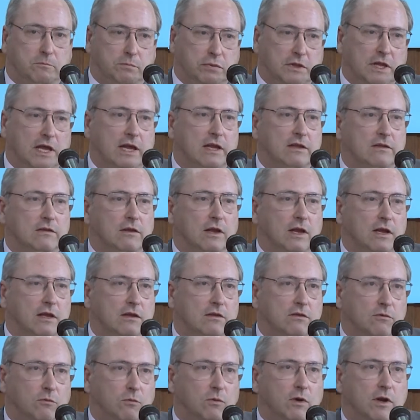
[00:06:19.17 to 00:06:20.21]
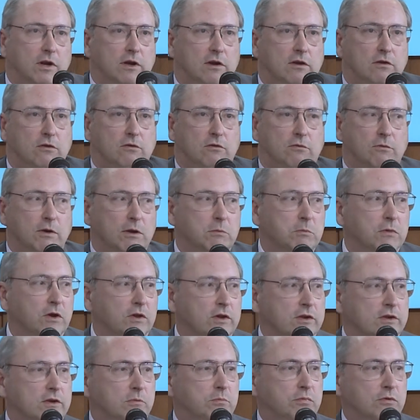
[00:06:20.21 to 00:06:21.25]
plant like the one in Green Mill
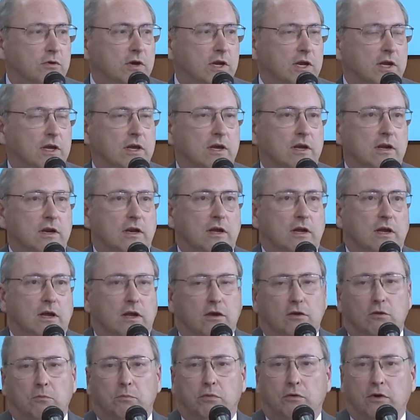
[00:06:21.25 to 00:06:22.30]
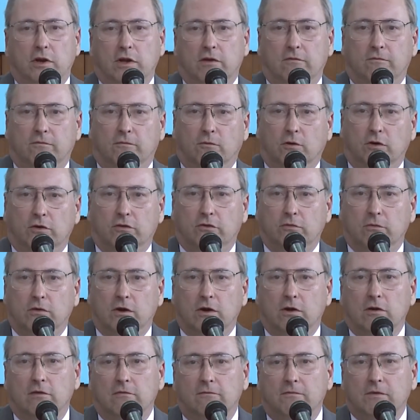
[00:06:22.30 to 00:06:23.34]
that they're putting in, you put in 4
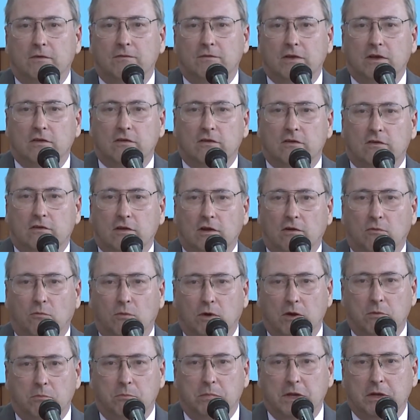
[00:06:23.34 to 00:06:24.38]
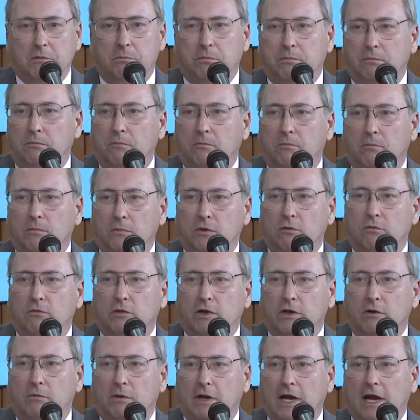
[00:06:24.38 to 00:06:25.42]
250s instead of one big
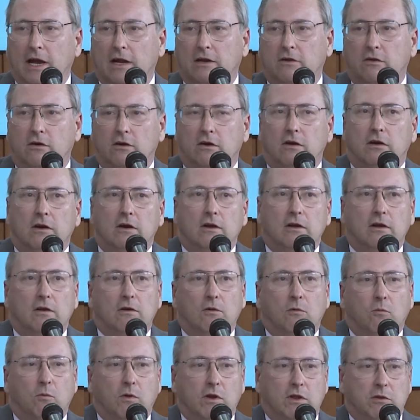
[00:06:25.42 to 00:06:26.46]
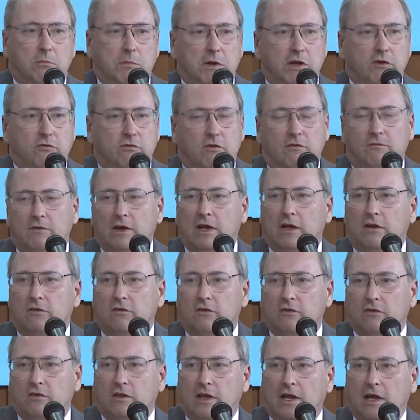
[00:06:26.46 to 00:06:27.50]
nuclear reactor. One of the major
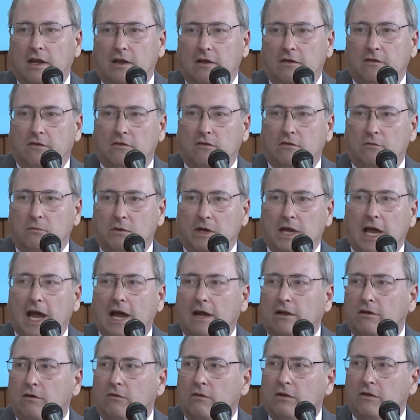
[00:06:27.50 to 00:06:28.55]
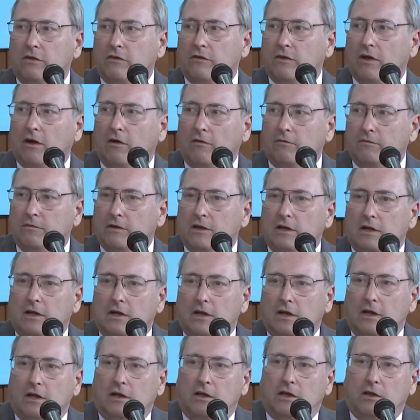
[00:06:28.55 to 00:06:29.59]
advantages of that is the reactor itself
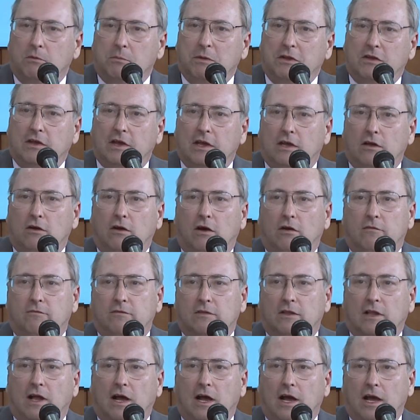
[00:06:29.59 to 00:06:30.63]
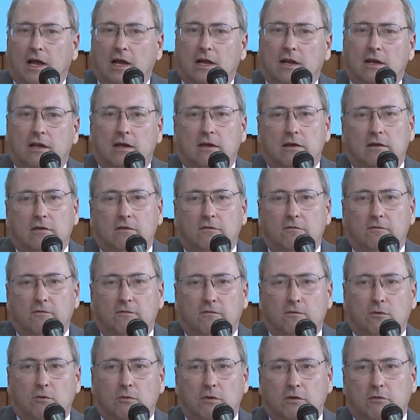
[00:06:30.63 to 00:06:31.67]
can be taken offline,
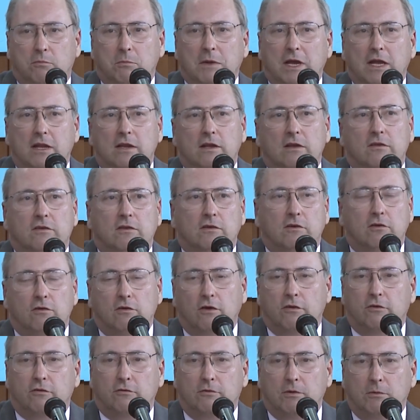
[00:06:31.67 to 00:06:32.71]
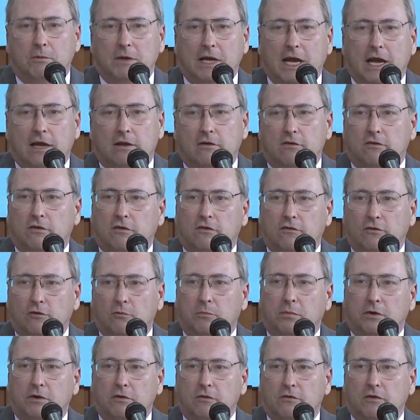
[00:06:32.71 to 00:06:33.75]
do its maintenance, and your other 3 reactors are still
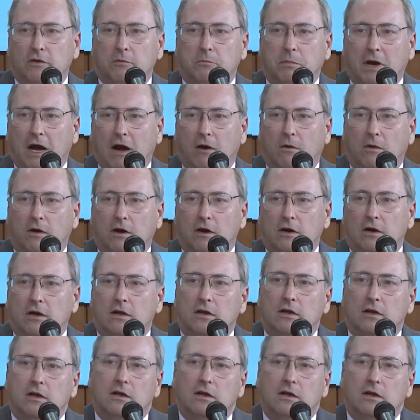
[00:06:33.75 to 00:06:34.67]
producing power.